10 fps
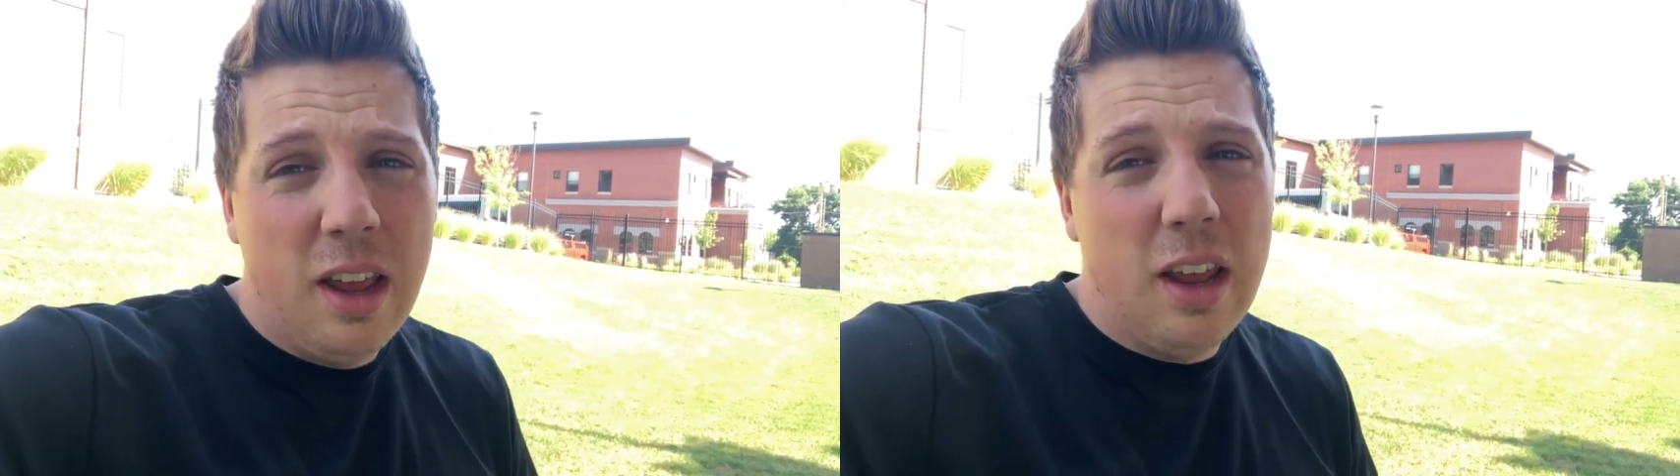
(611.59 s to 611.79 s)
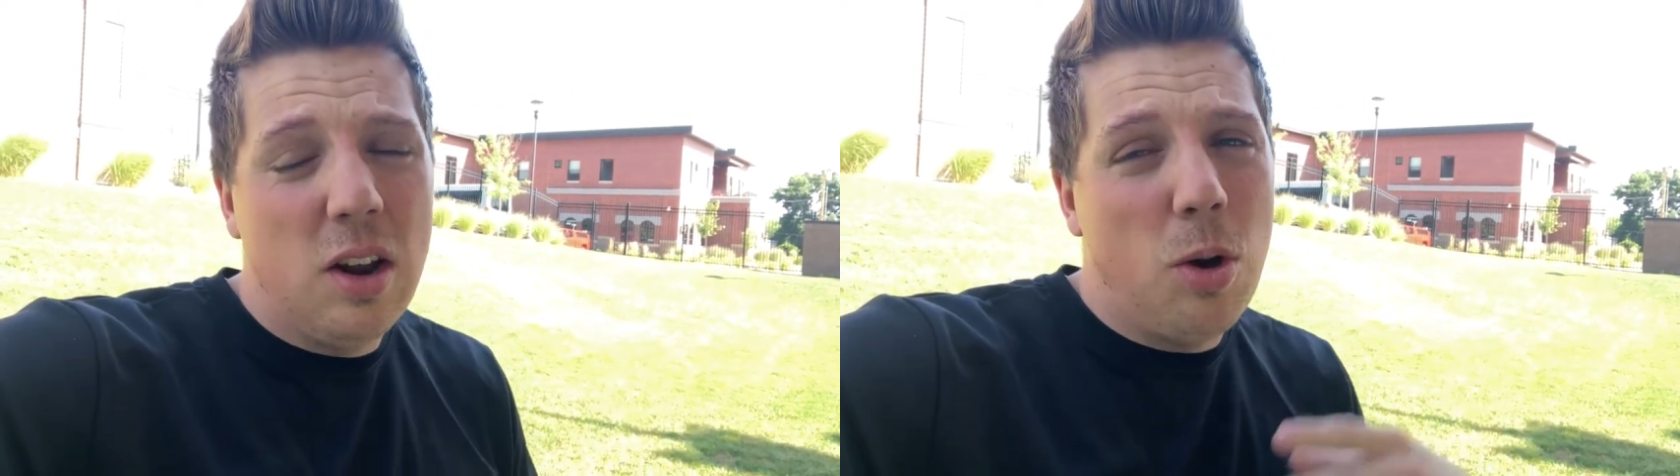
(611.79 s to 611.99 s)

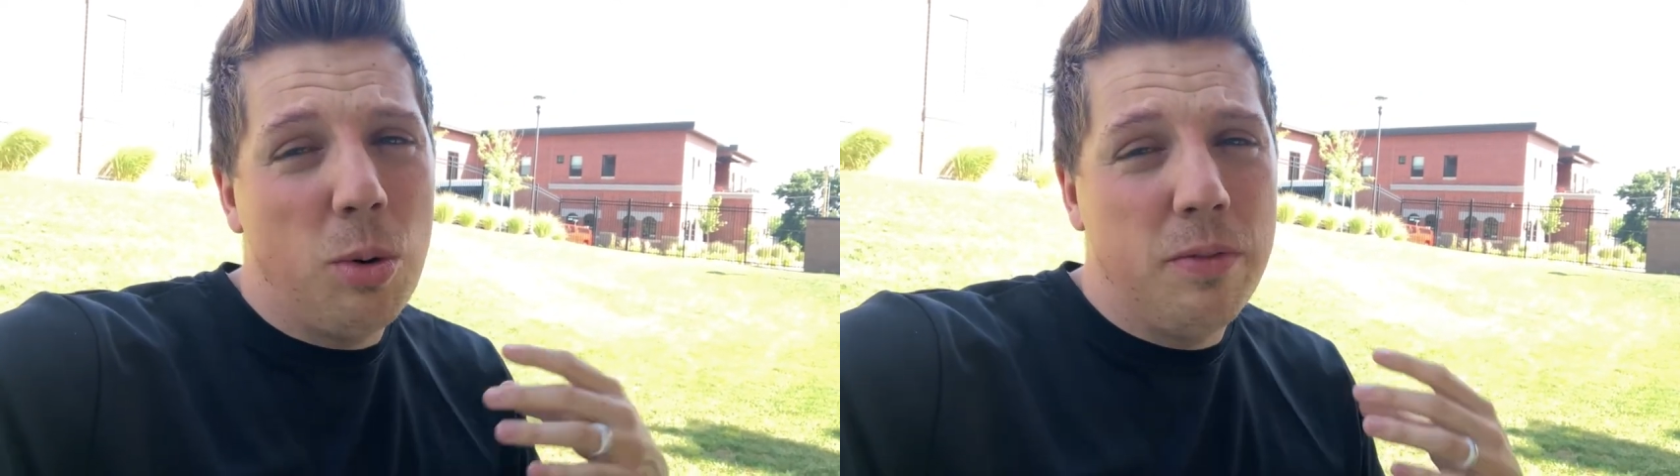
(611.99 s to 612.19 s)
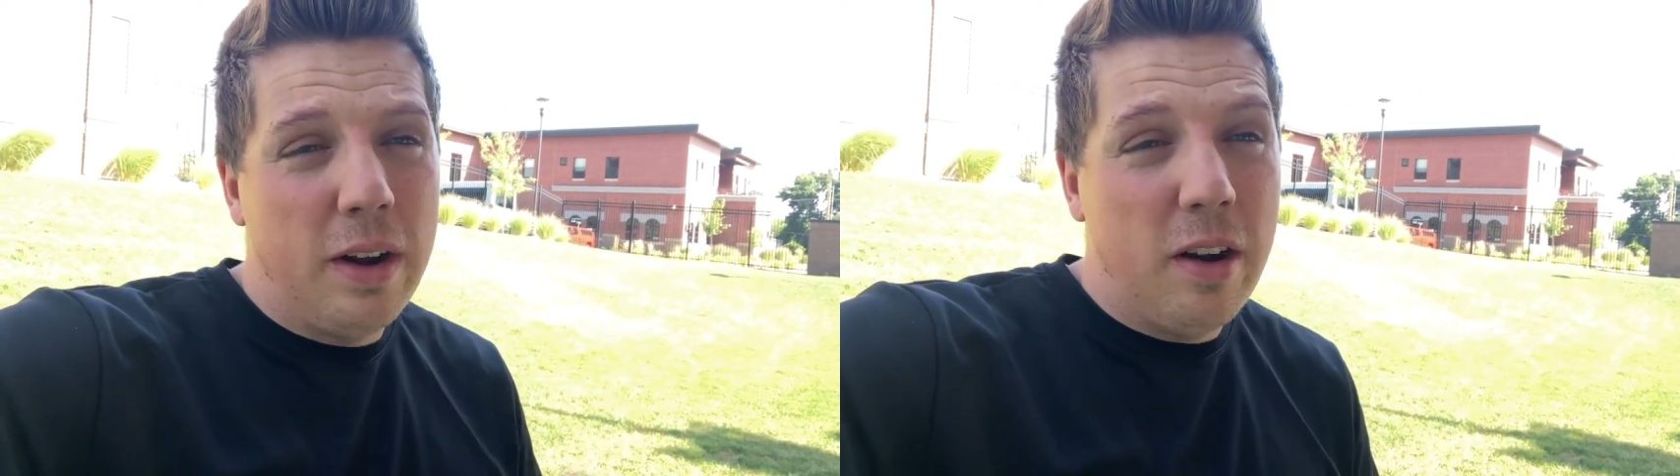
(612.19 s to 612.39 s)
and all
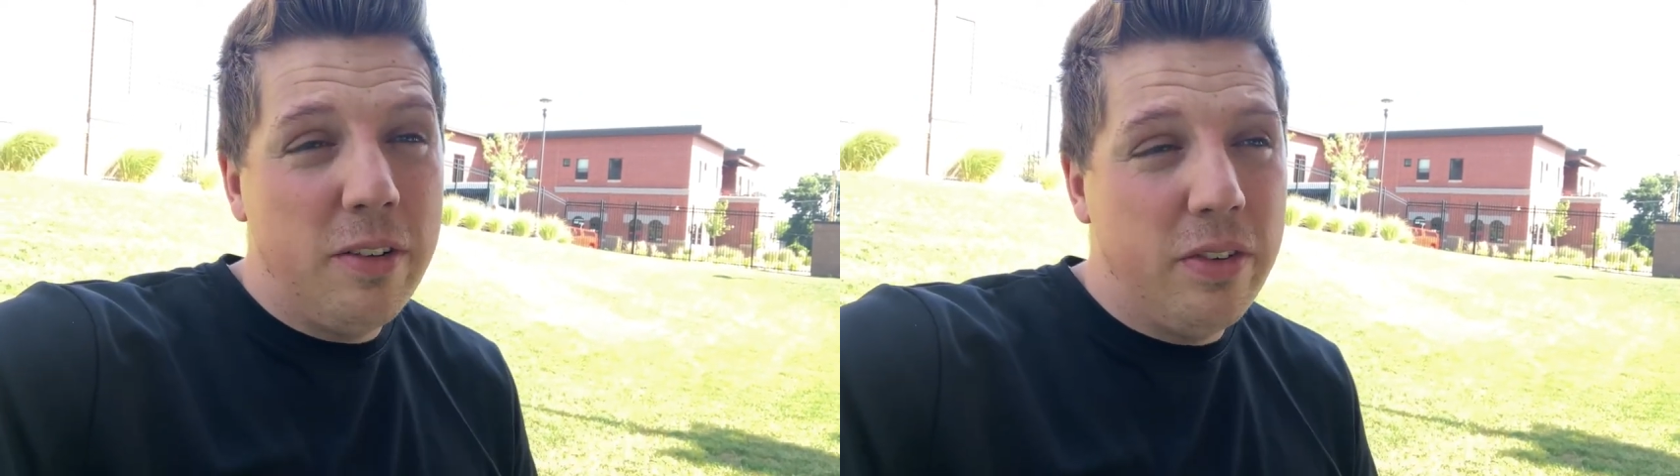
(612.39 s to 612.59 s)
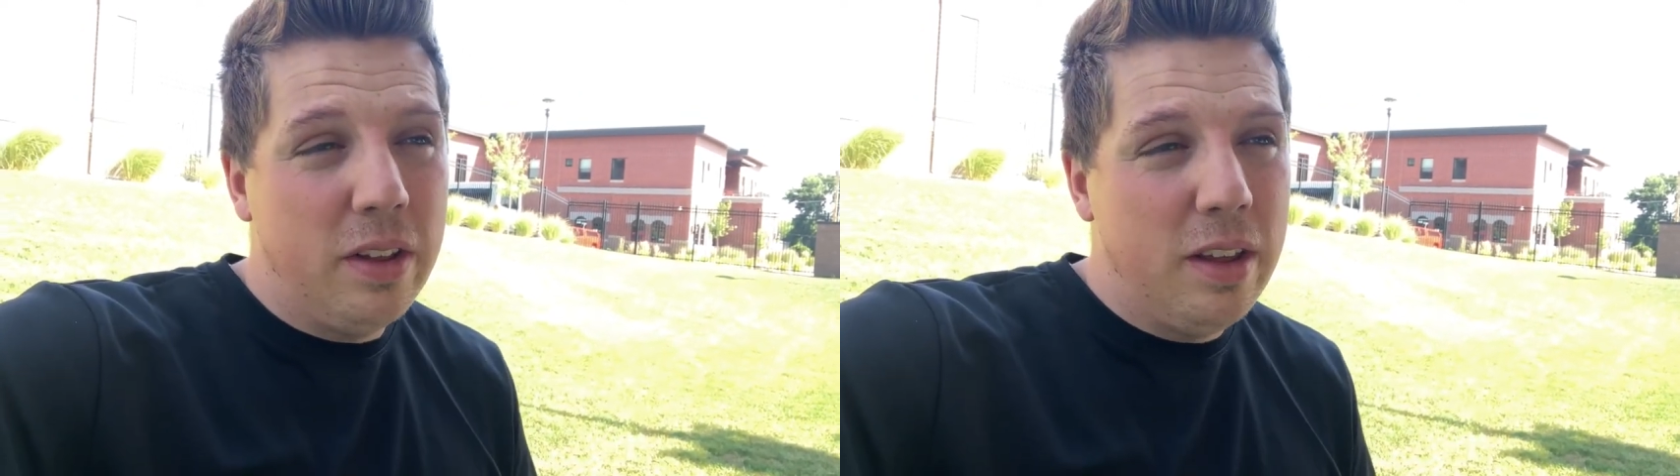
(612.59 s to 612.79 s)
were very
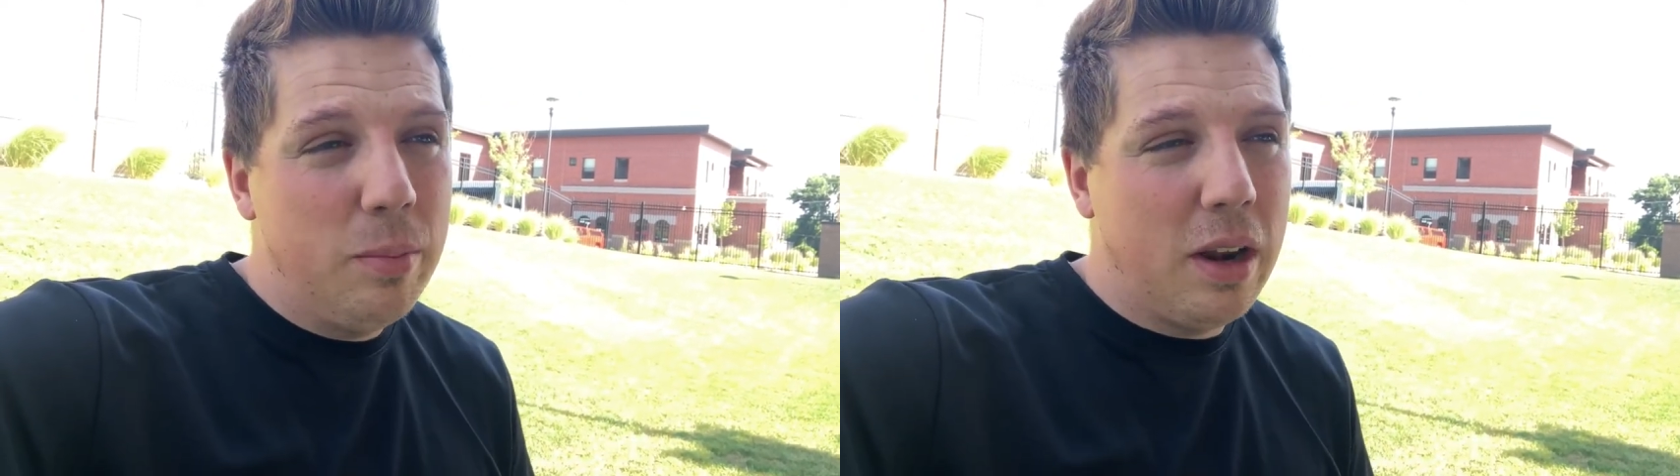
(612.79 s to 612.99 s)
filling,